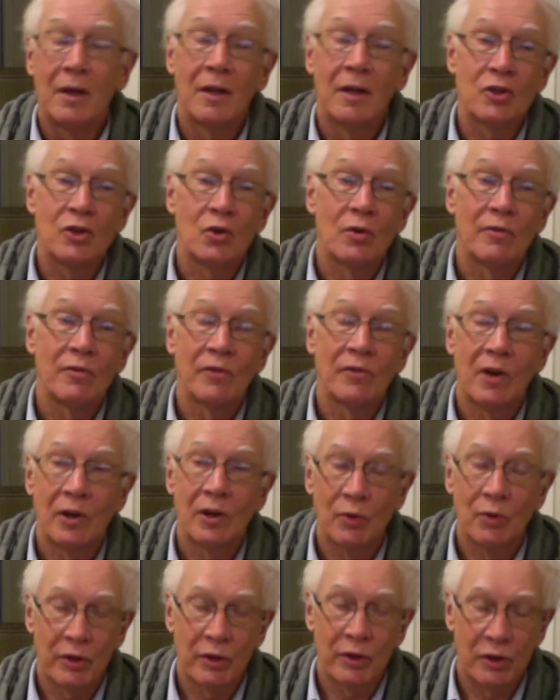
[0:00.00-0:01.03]
It's
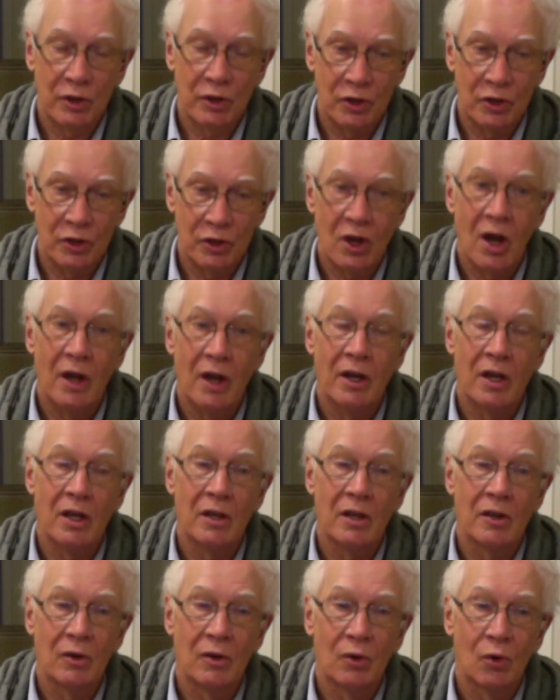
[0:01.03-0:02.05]
unified with the
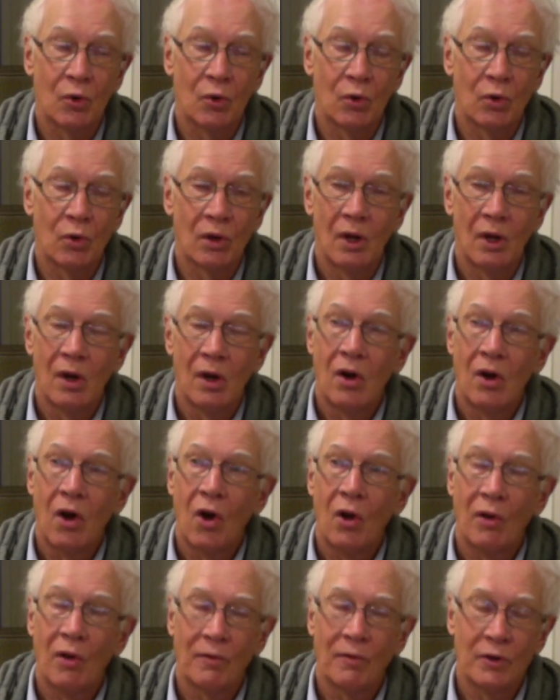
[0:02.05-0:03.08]
society and the whole,
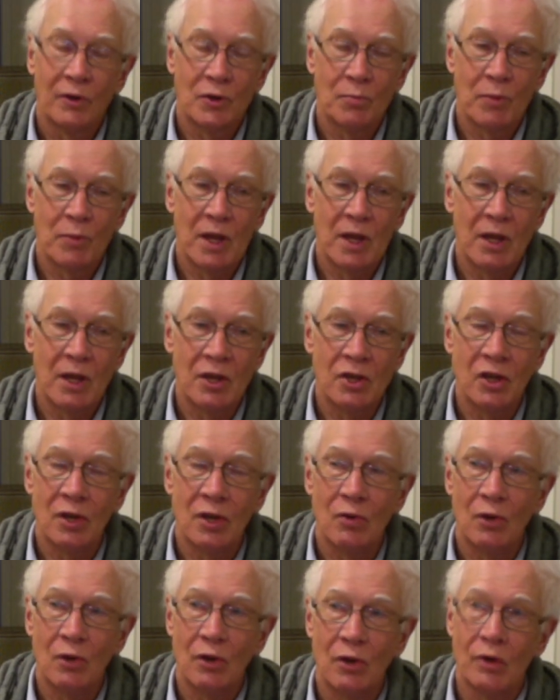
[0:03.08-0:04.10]
all of us beings
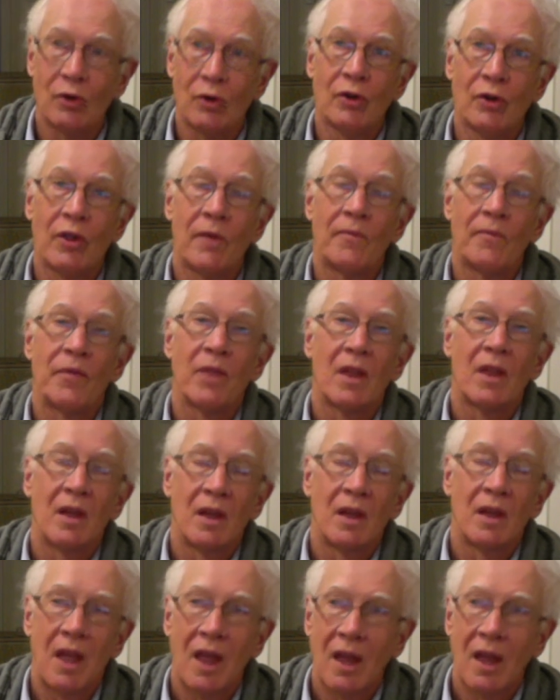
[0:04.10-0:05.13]
here on Earth.
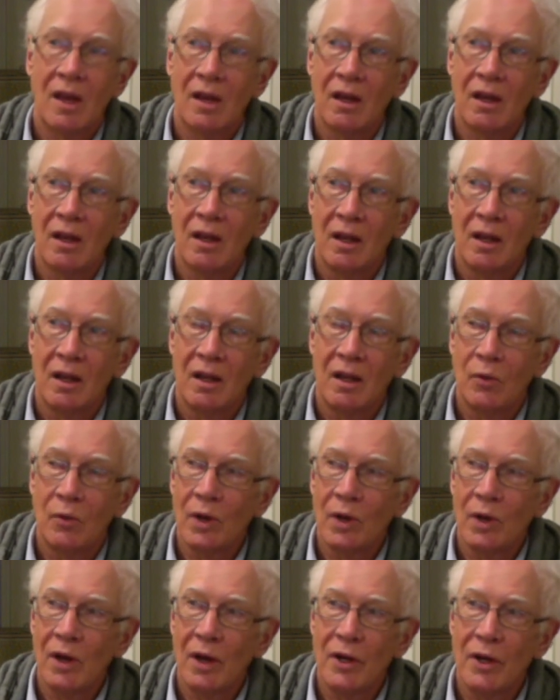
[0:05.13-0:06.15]
And A
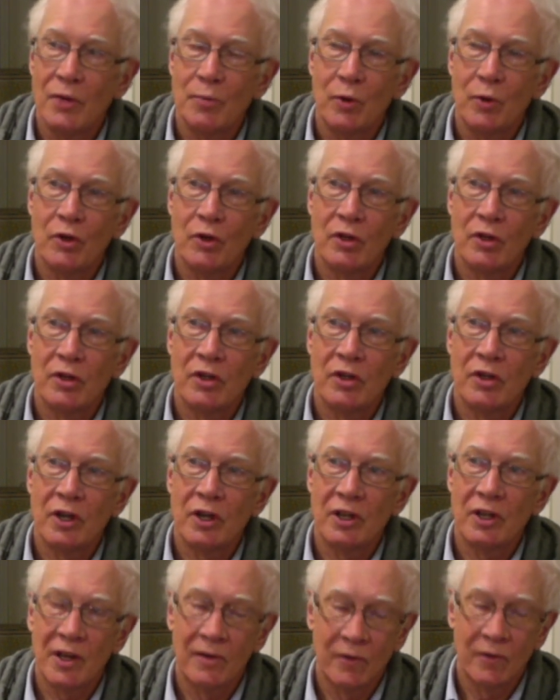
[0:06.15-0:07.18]
realized person
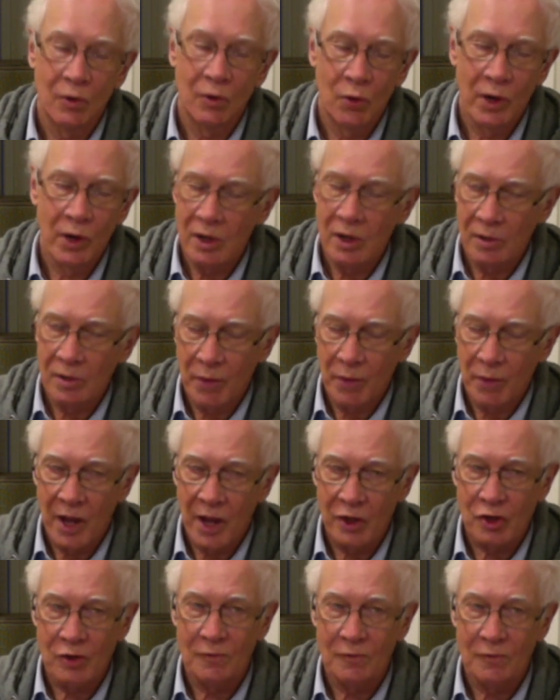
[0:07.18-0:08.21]
starts having great
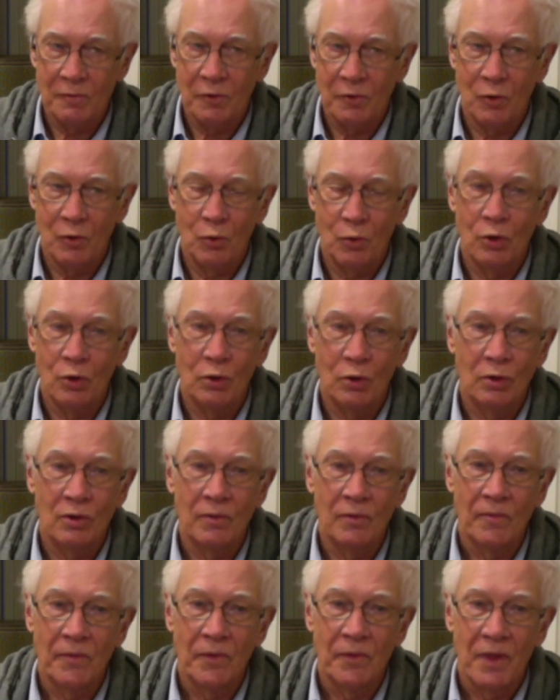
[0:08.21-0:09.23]
compassion for the world
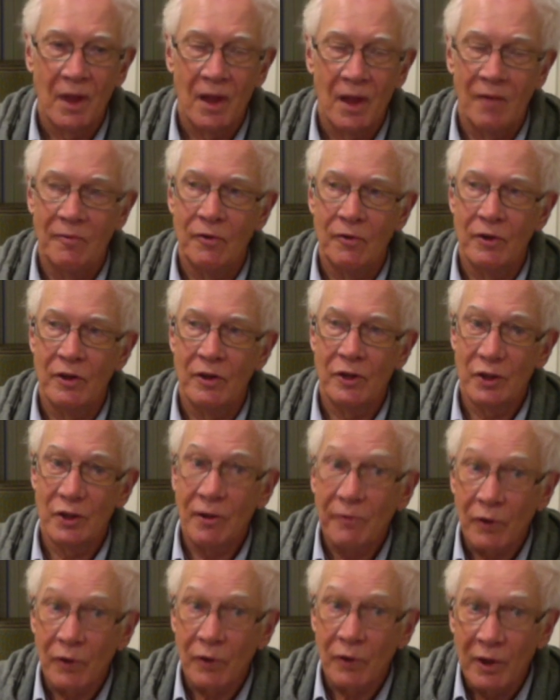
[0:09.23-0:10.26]
and for the
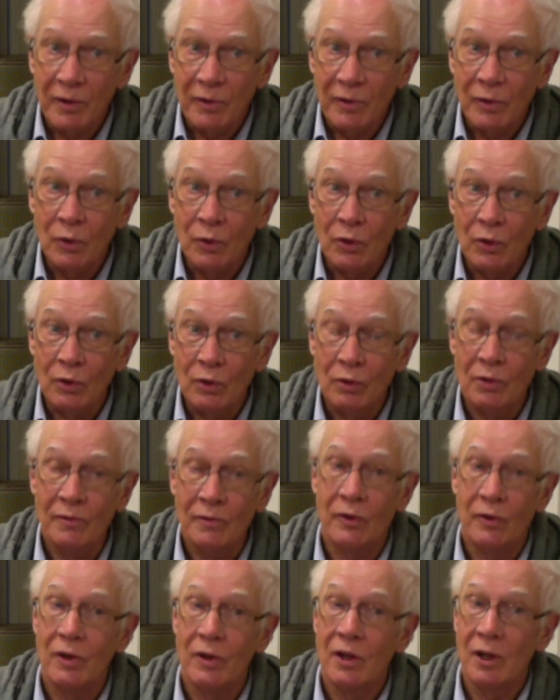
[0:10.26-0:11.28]
suffering of the world
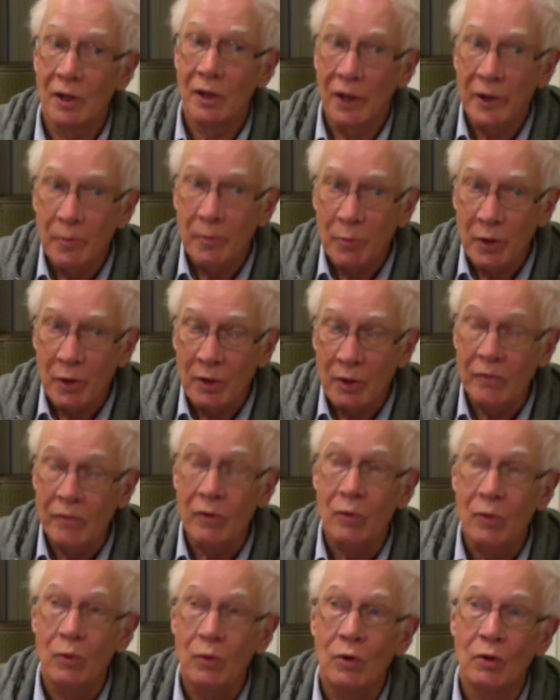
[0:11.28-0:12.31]
and for the enlightenment of
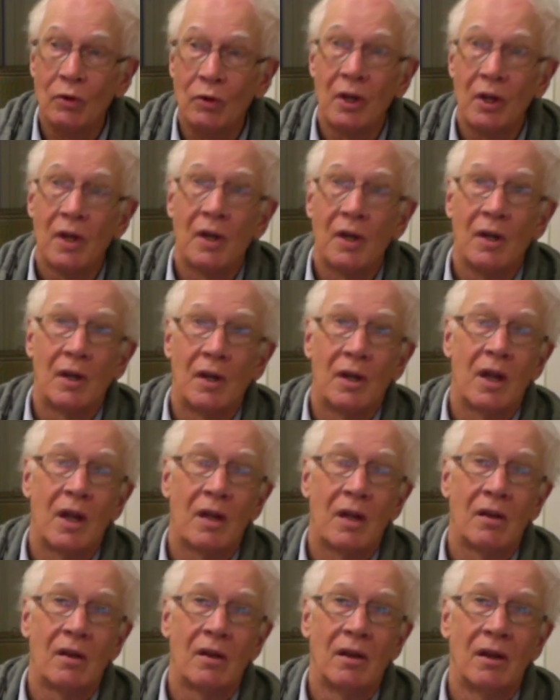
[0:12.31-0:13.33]
the world,
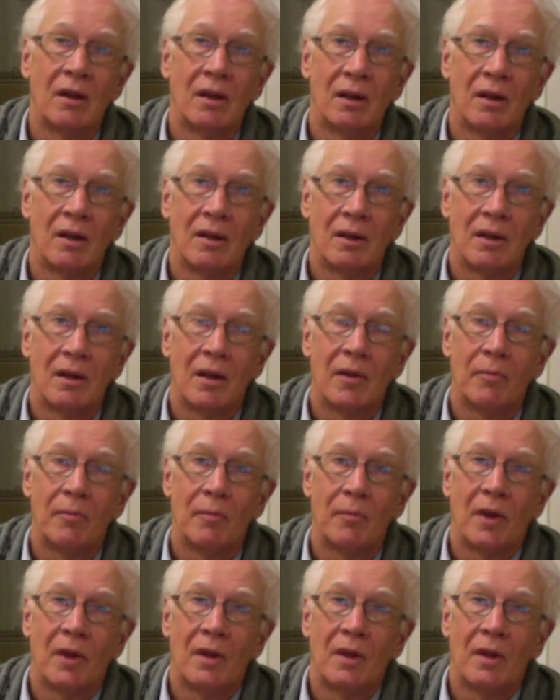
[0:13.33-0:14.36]
and and,